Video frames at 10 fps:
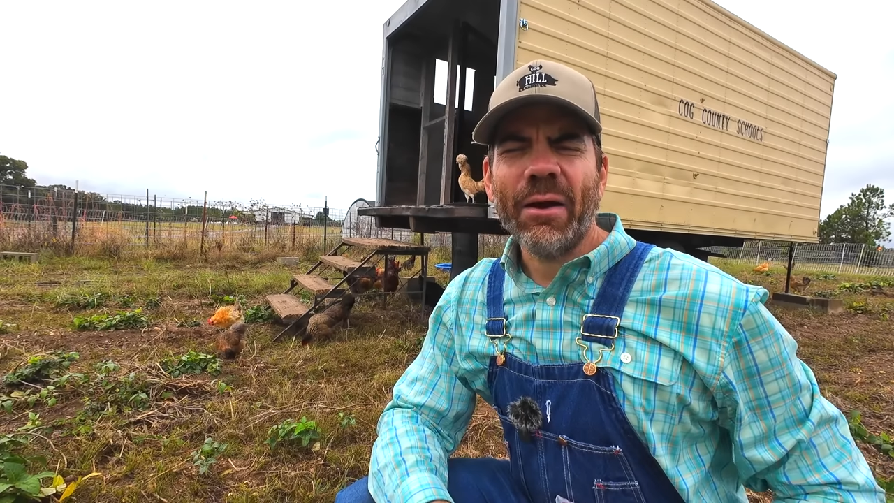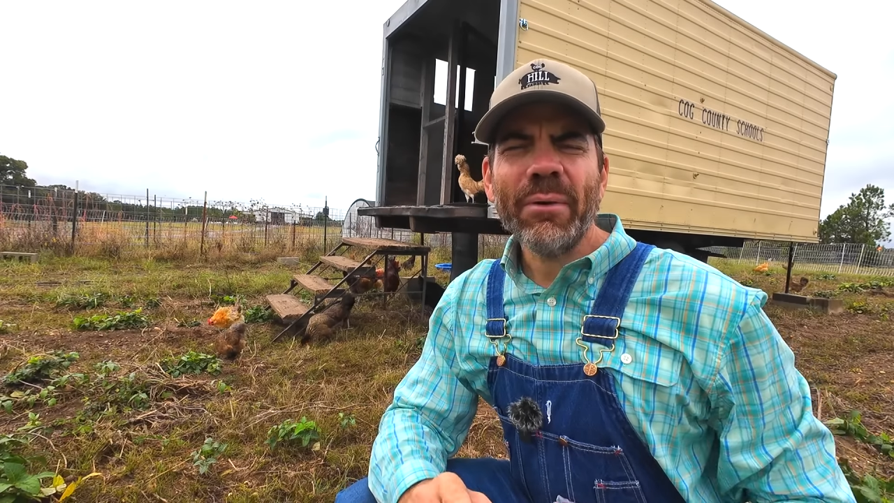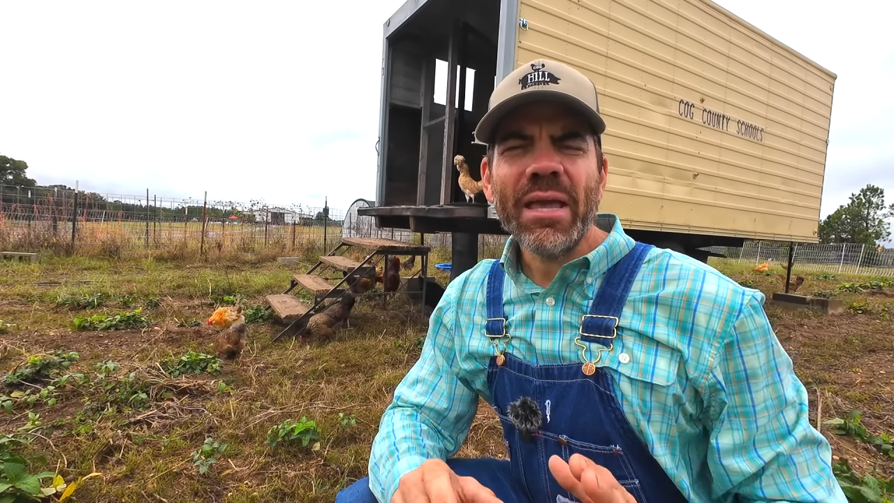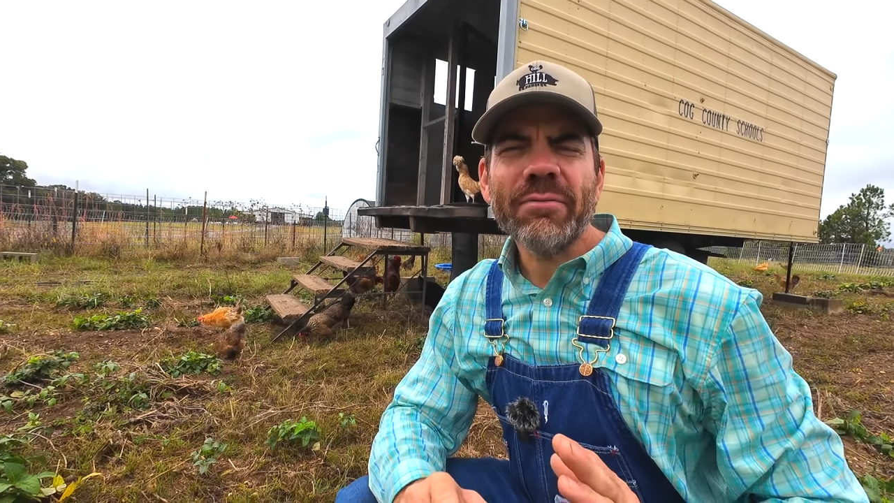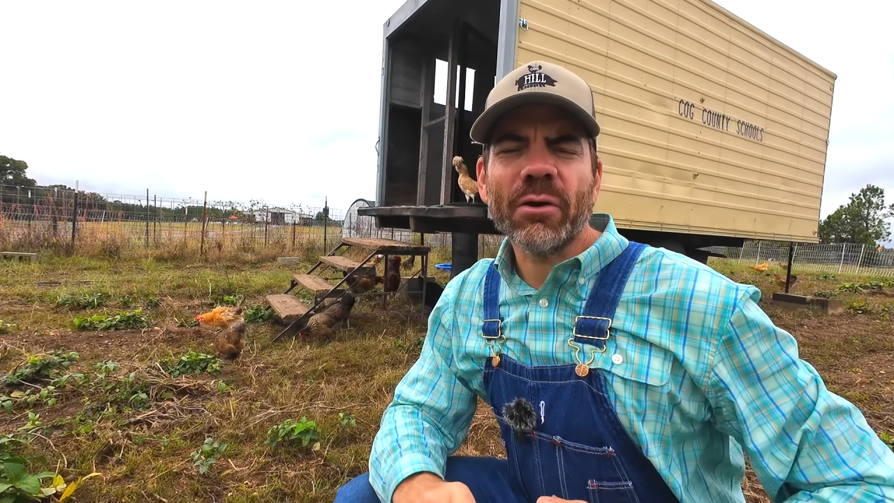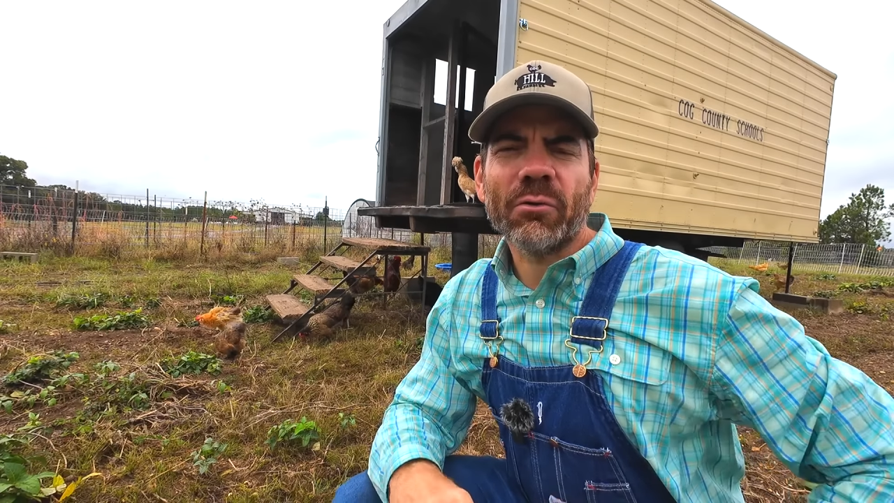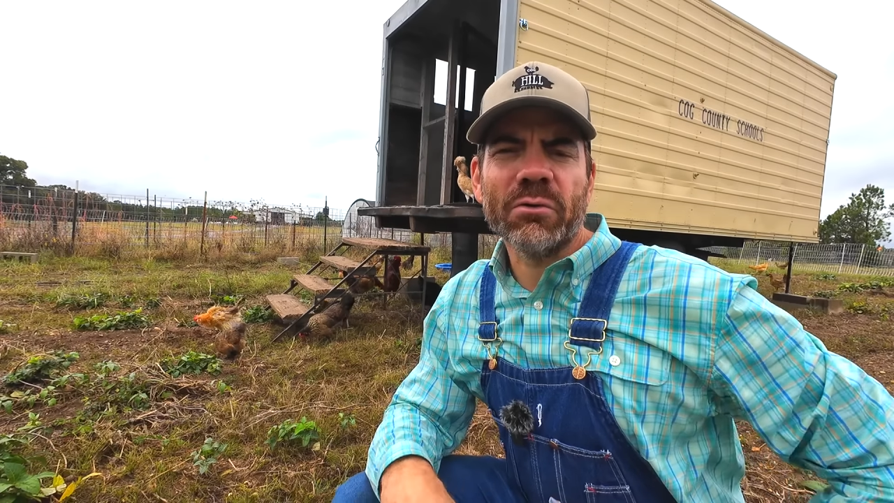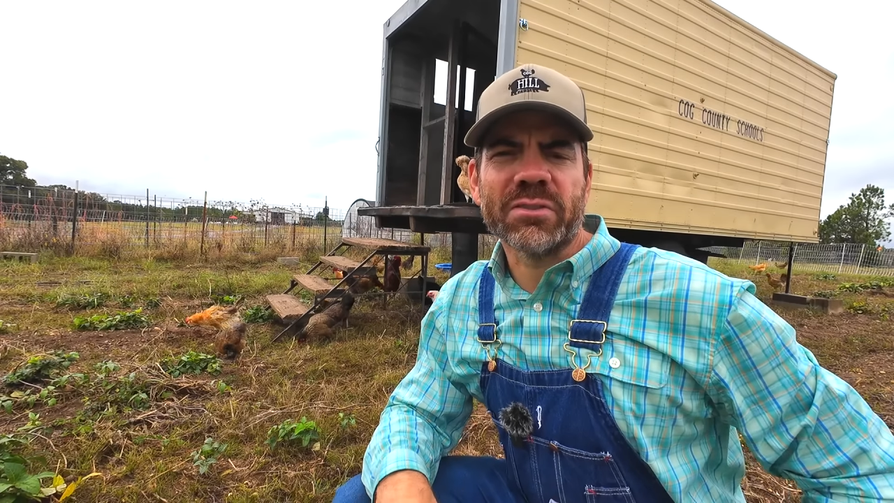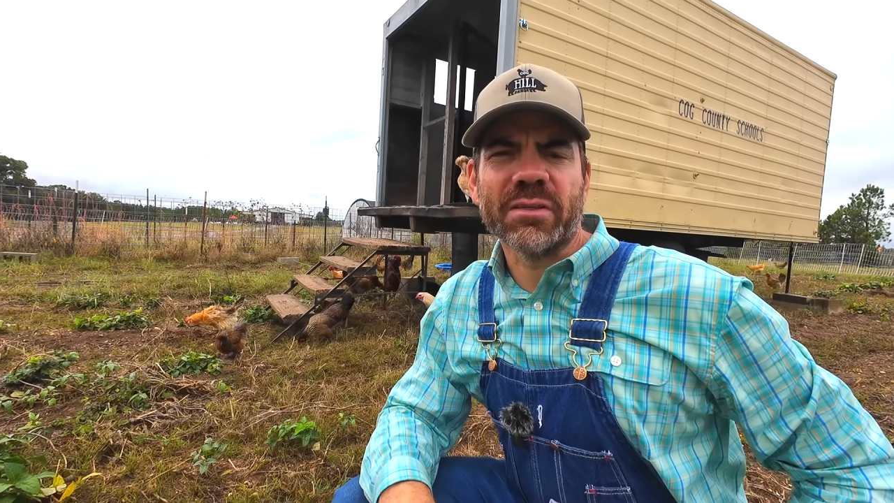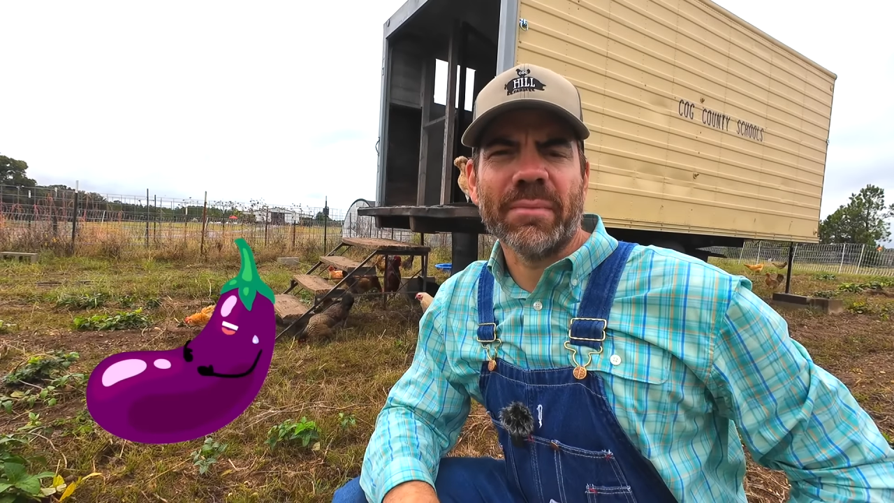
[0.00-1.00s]
We even
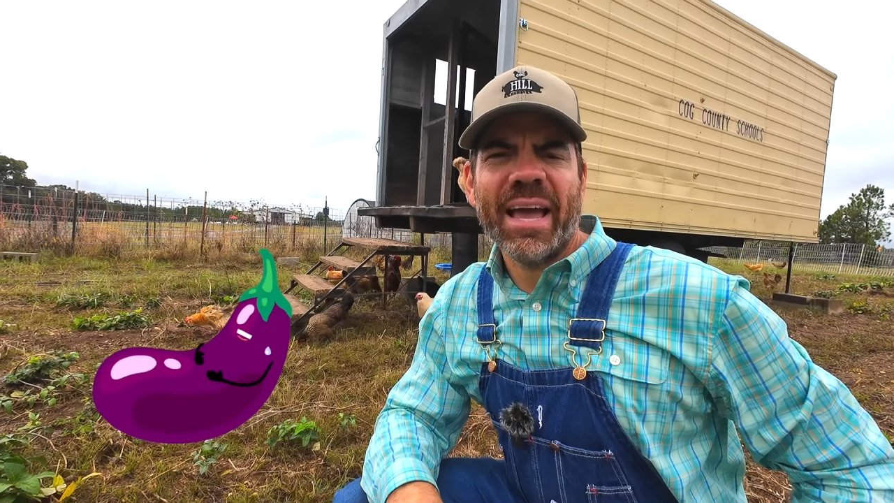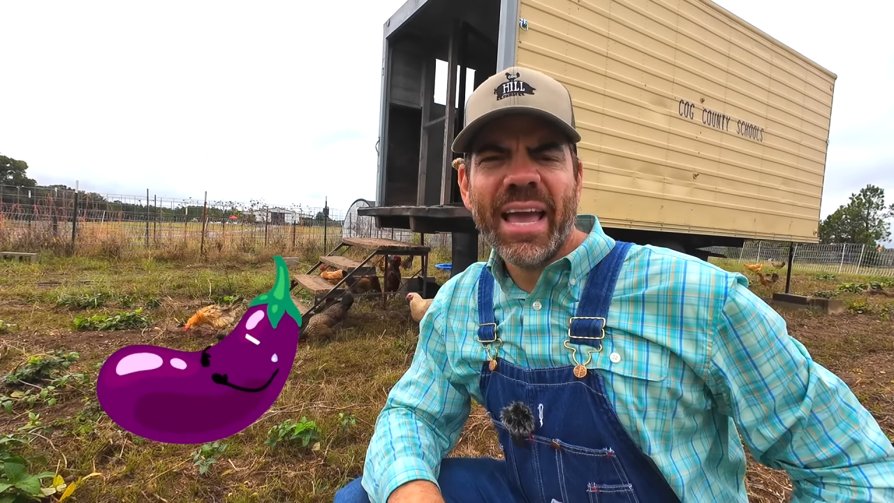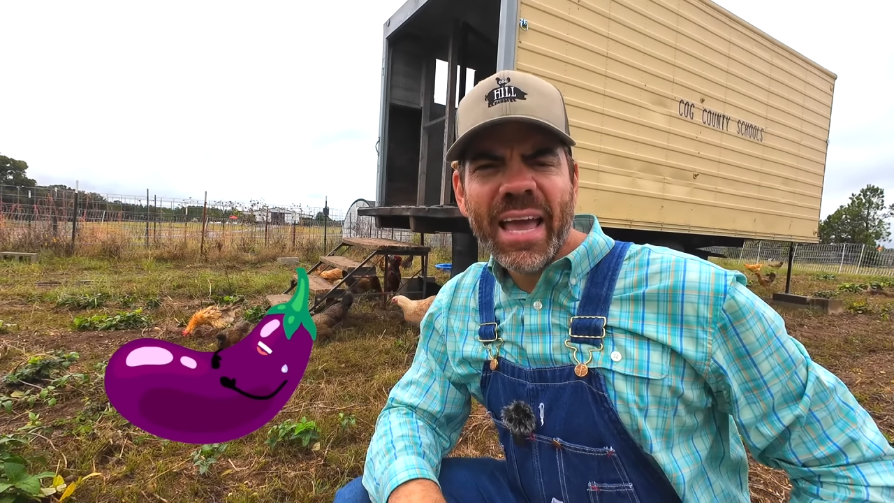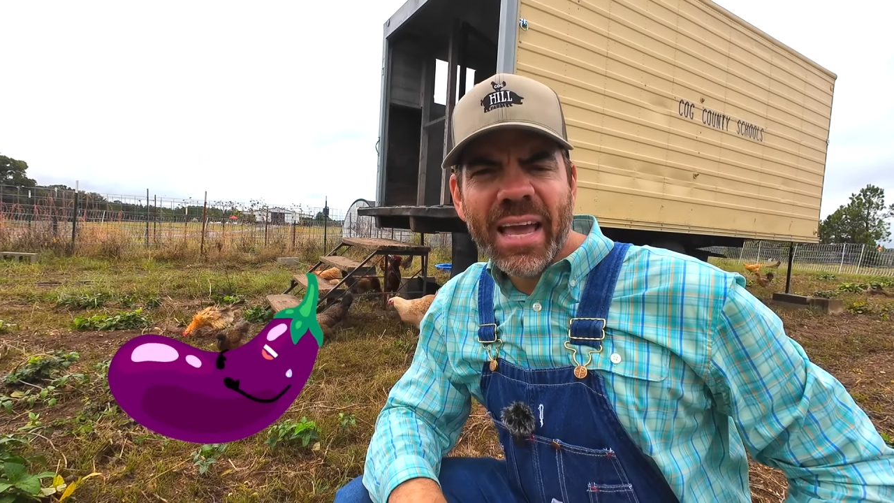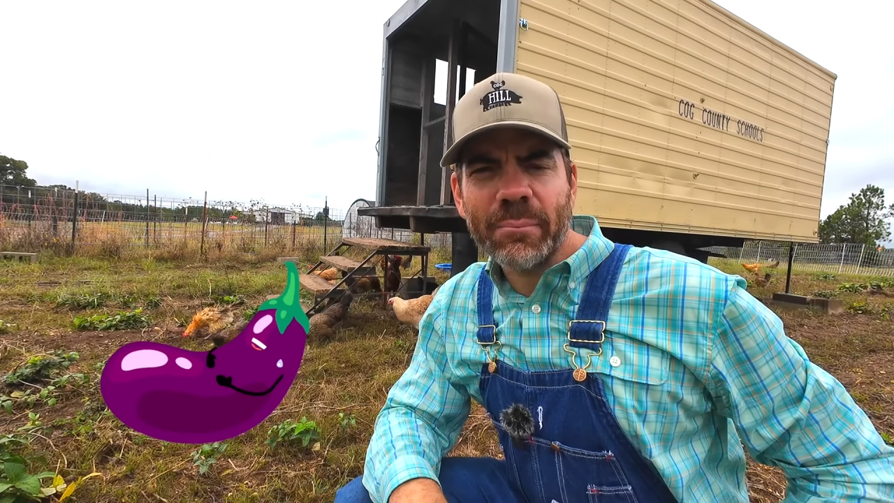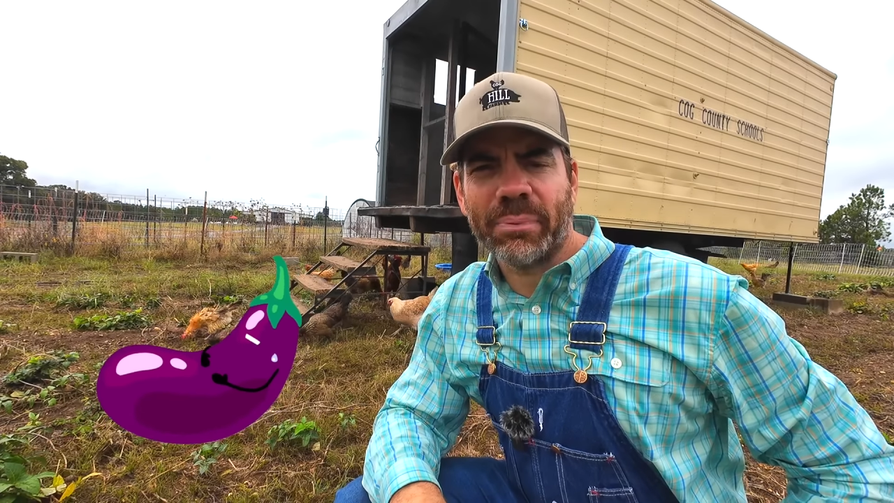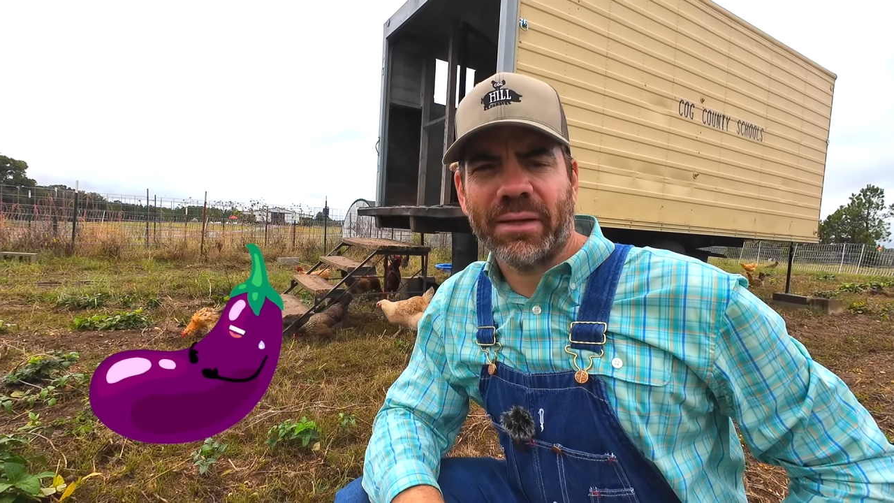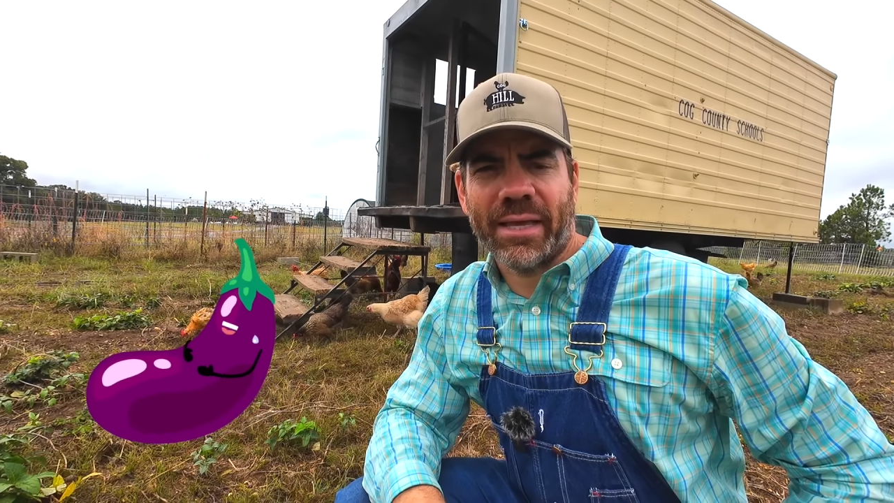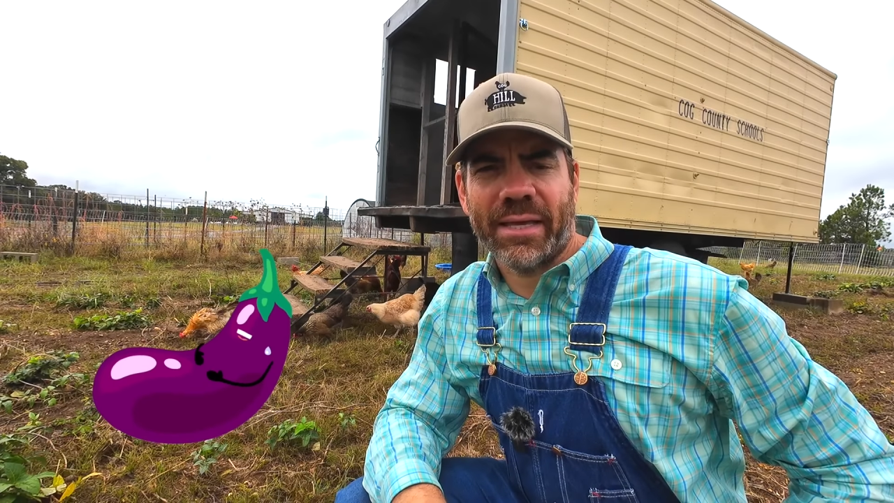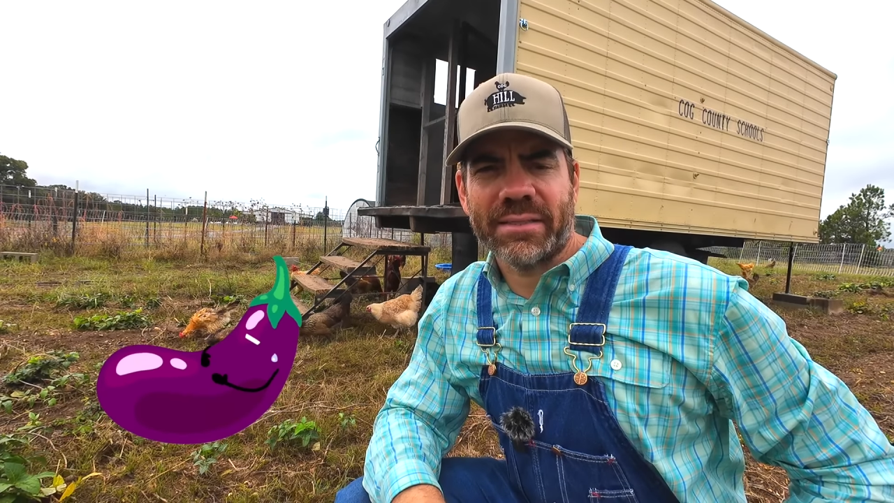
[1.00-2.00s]
grew some
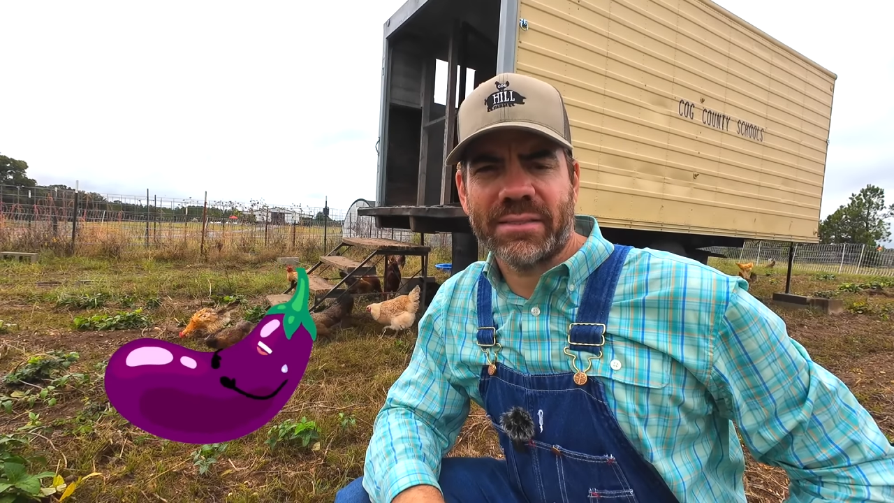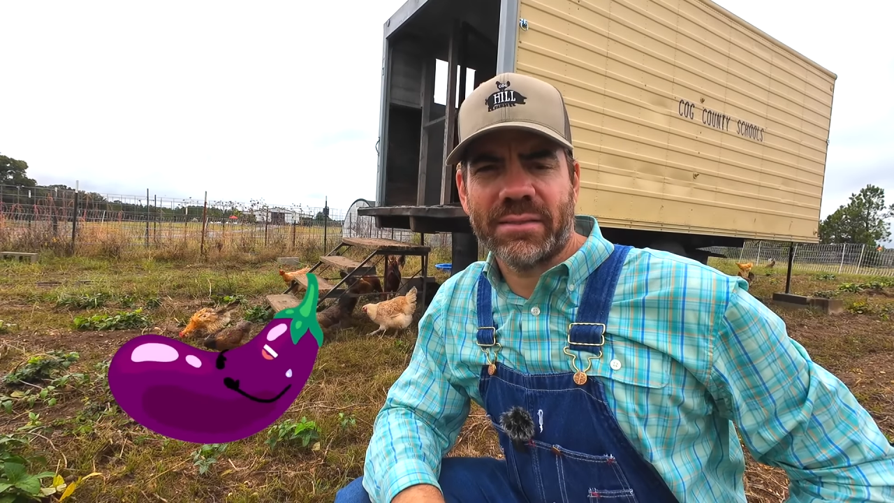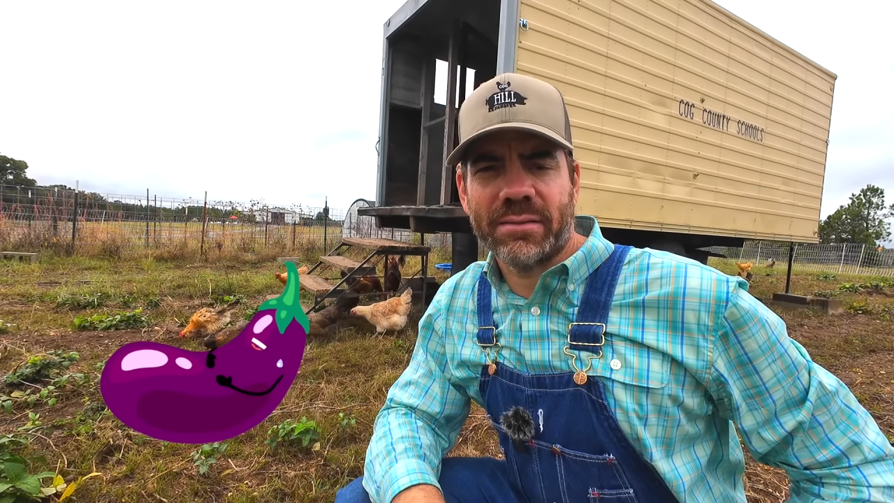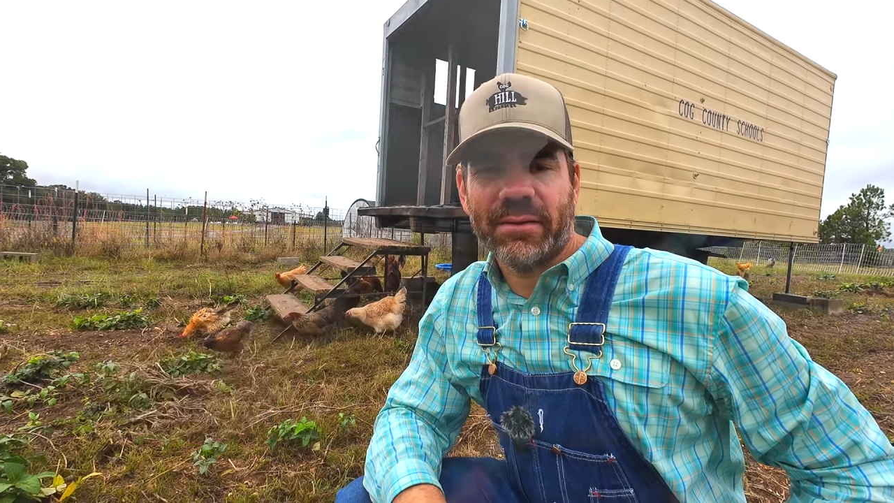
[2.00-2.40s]
eggplants.